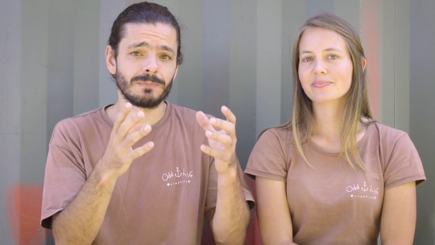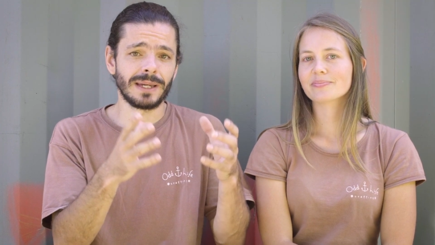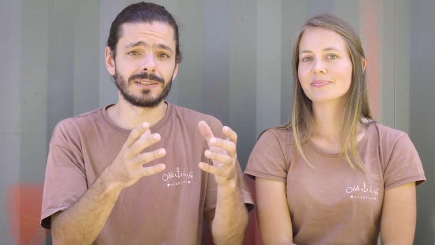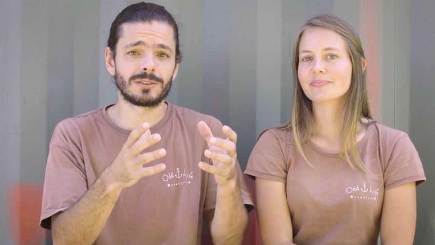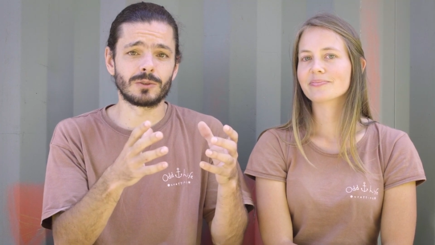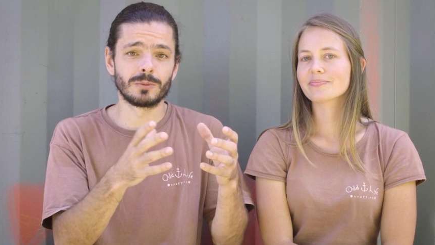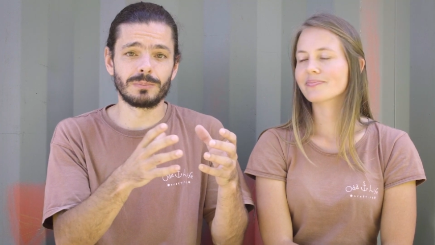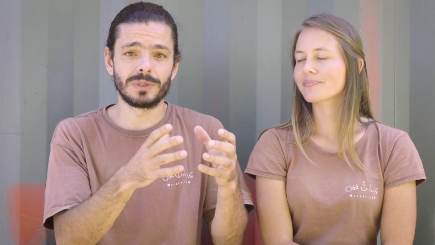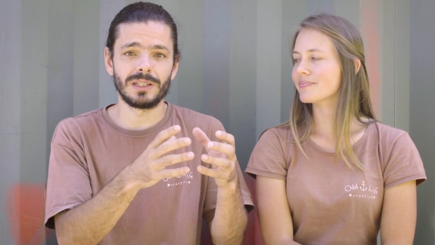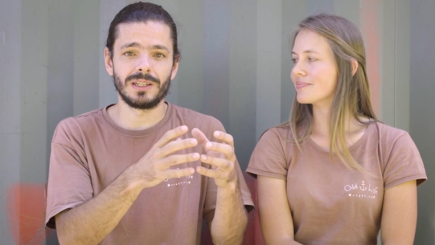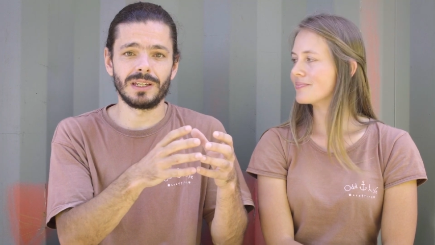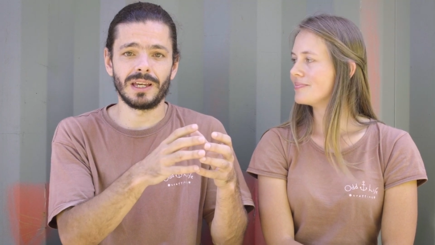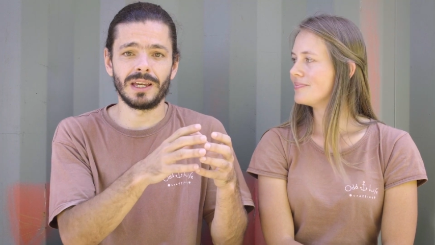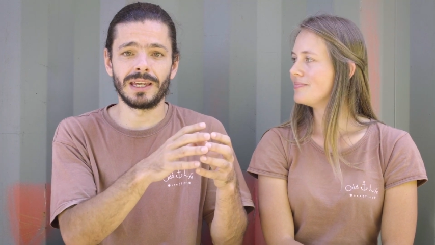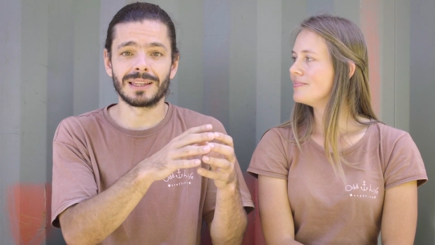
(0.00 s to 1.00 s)
Speaker 1: meant to be
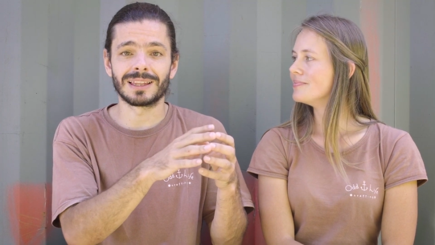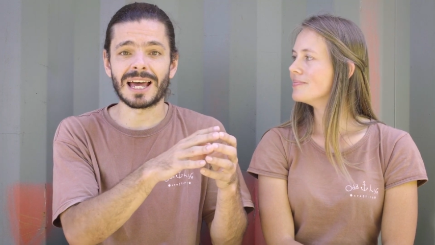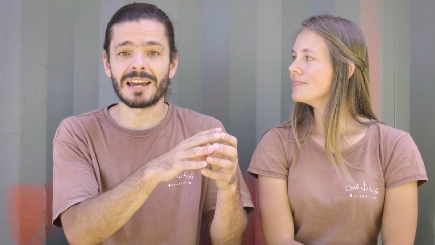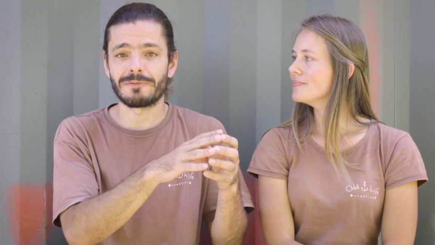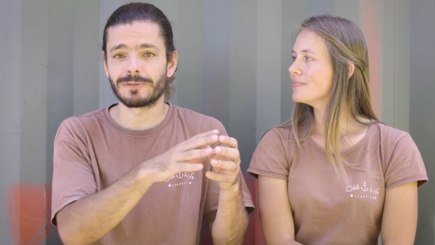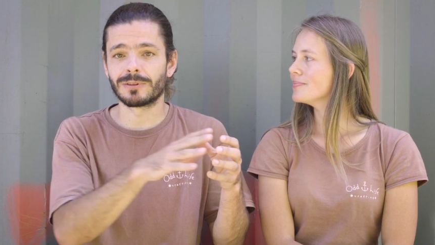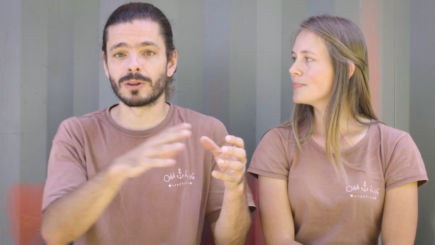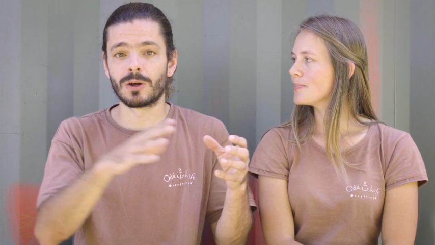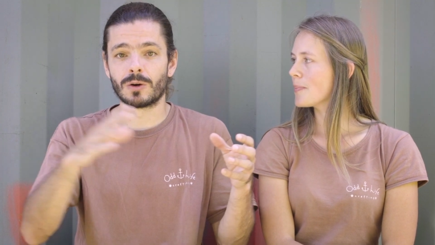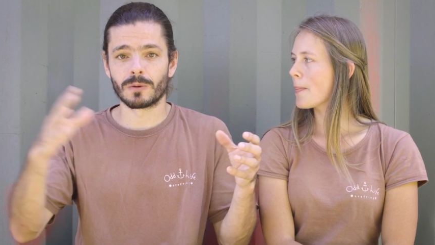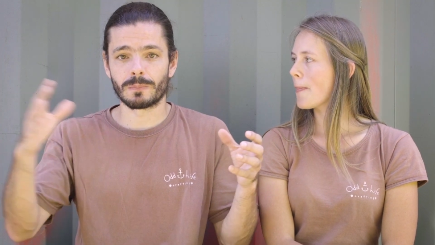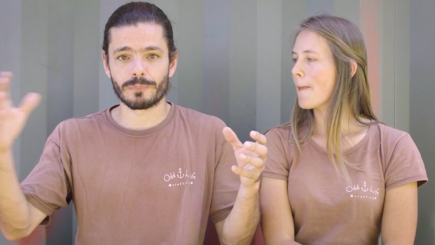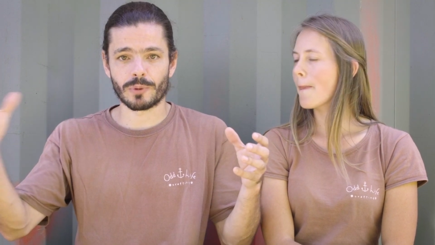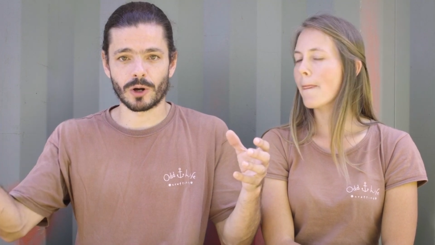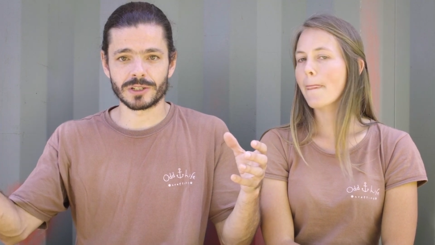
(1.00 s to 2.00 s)
a lifelong
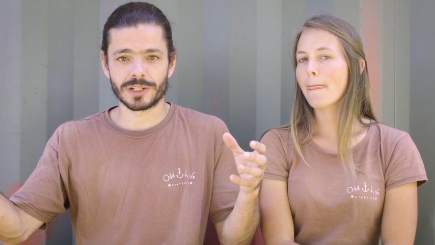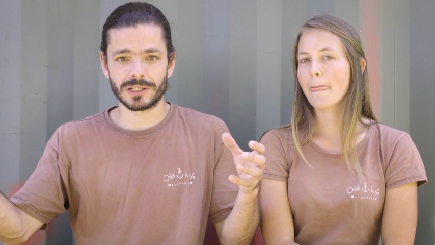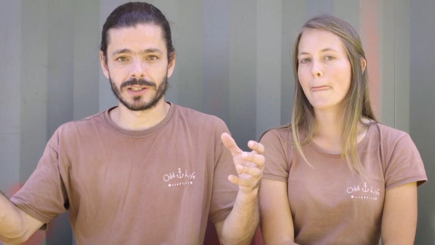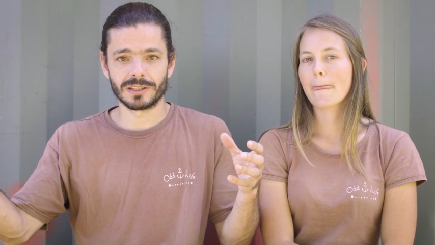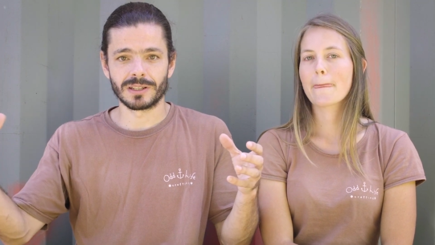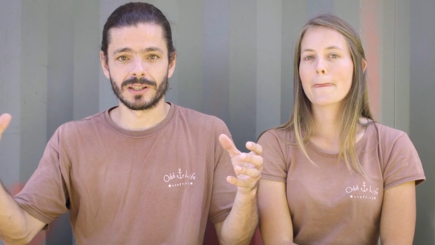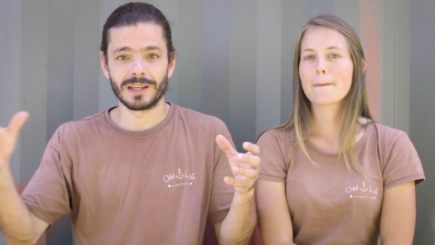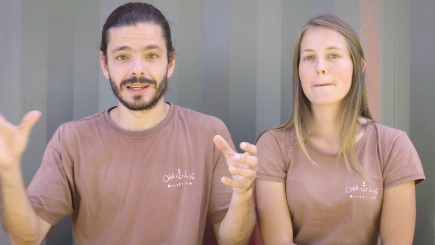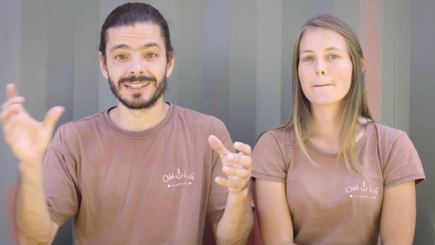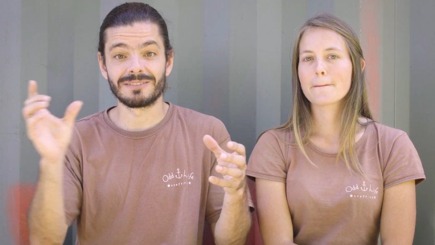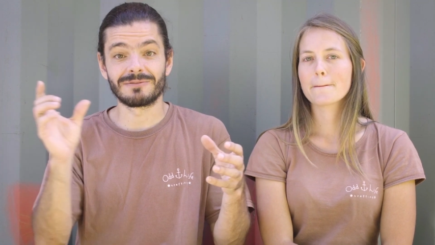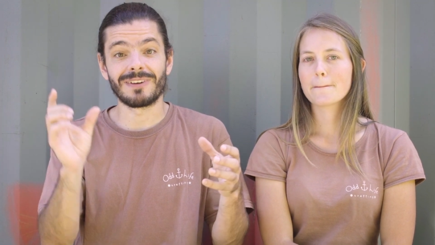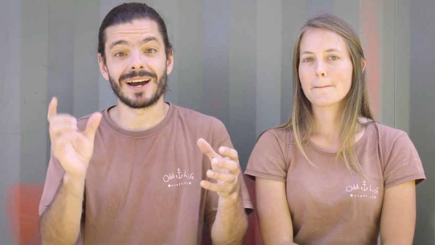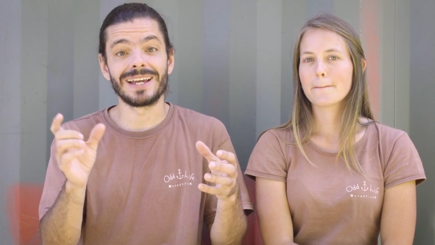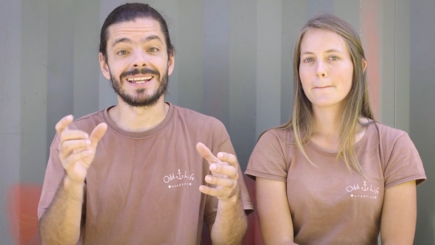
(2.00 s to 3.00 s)
project
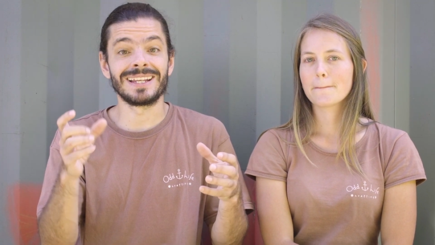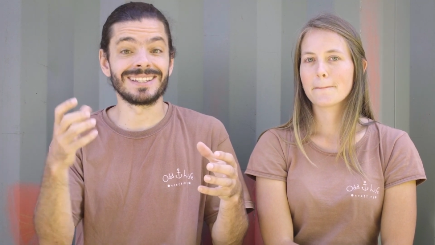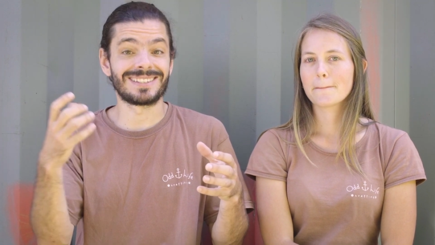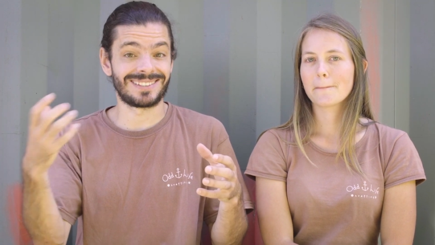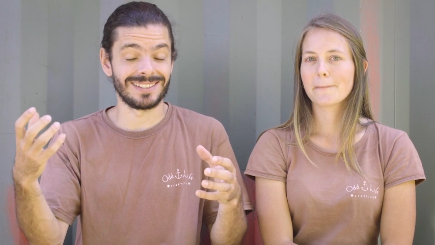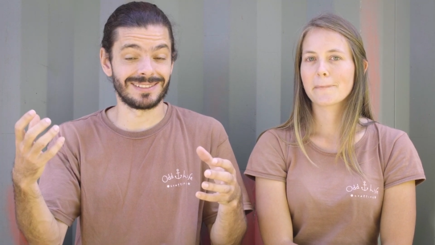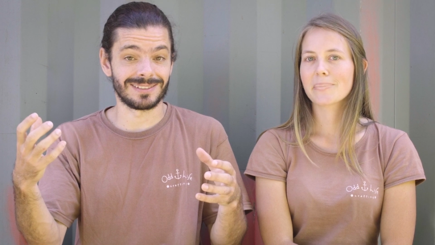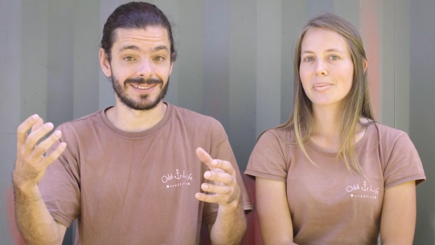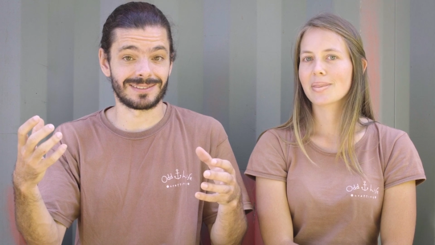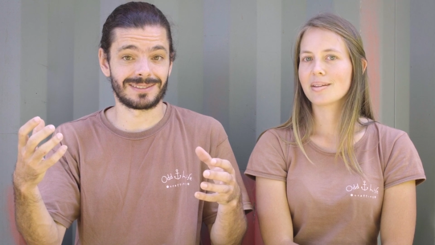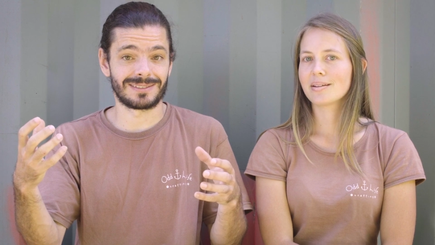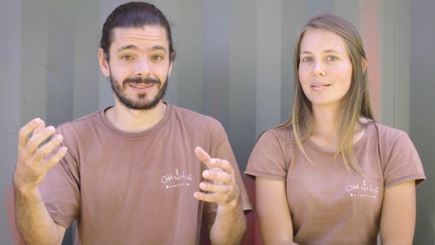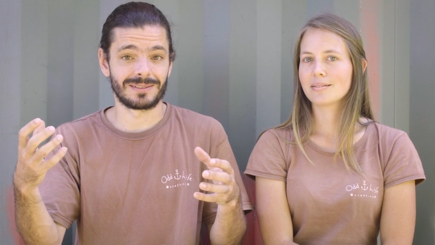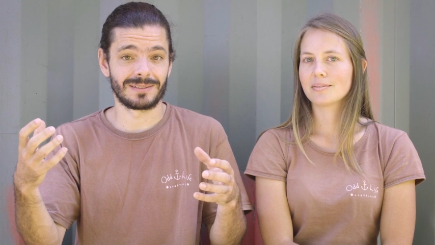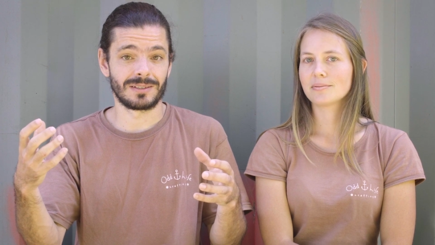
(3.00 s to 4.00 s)
divided in seasons.